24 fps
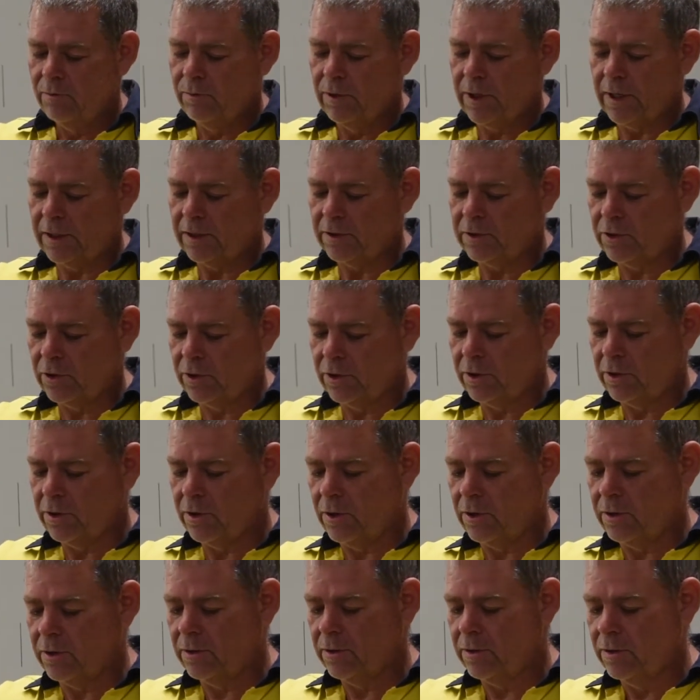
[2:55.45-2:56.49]
We're going to turn
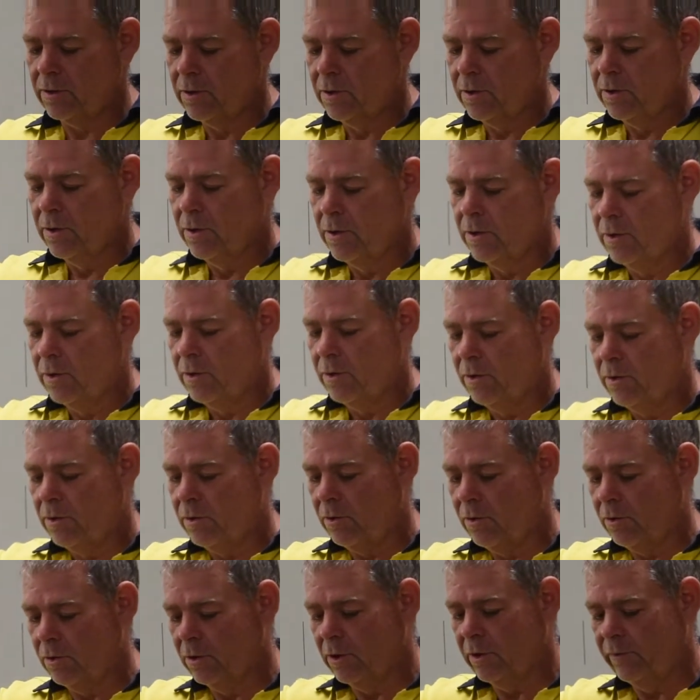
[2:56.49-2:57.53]
on
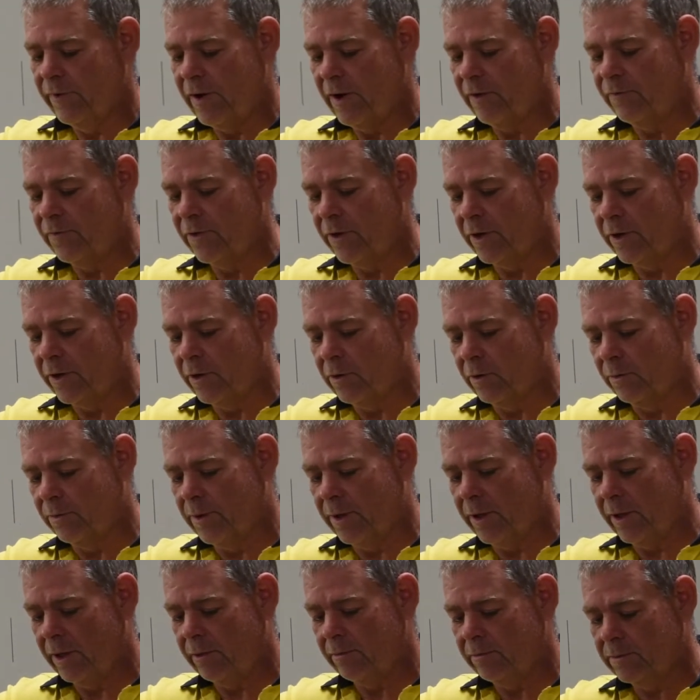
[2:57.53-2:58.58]
all of our vertical
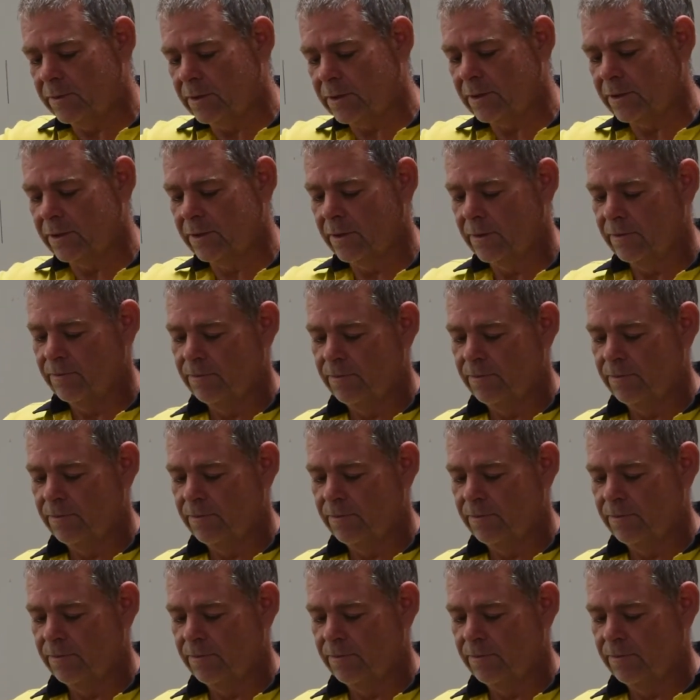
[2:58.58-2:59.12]
beams.